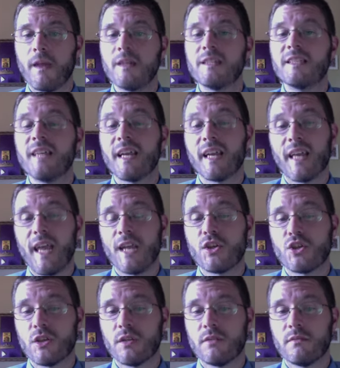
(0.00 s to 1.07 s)

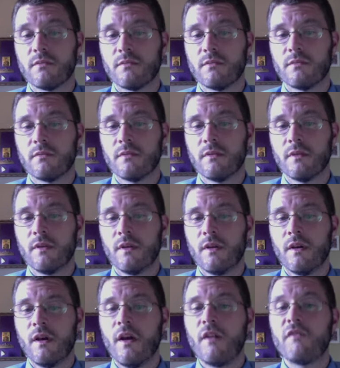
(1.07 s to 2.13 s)
Dedication.
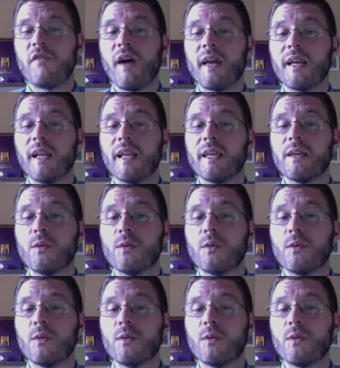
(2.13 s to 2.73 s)
Finally,